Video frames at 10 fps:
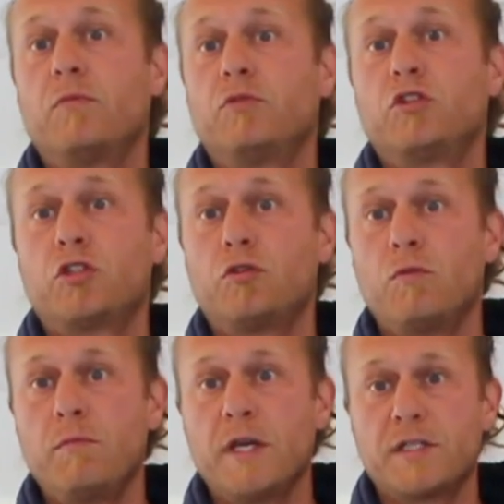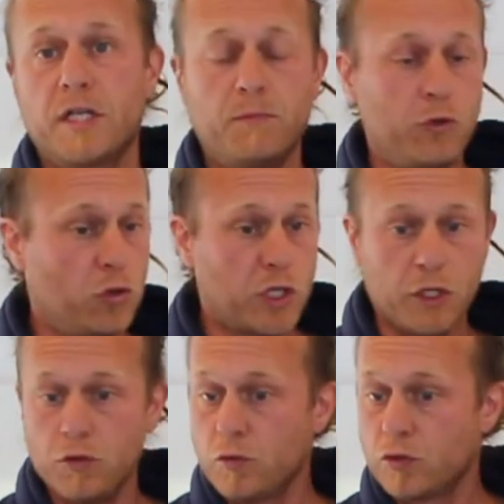just to mix it, but you
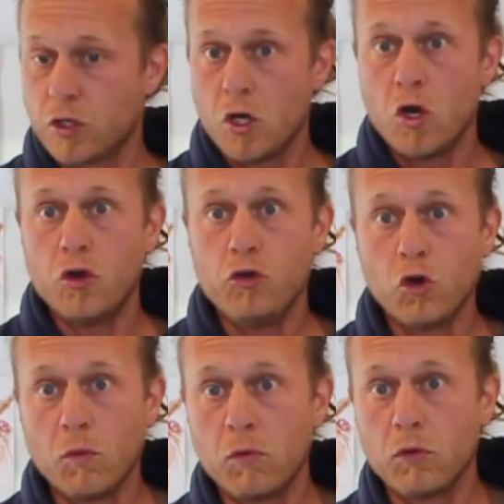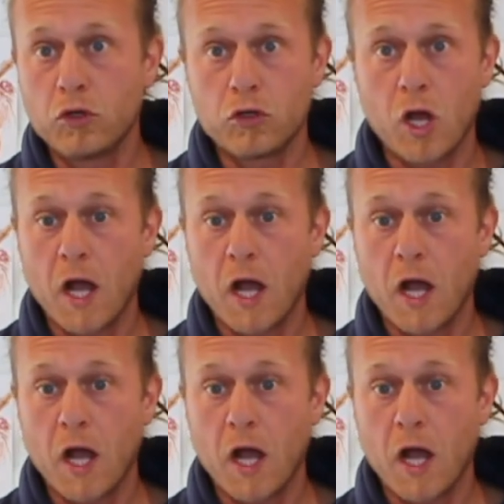can use normal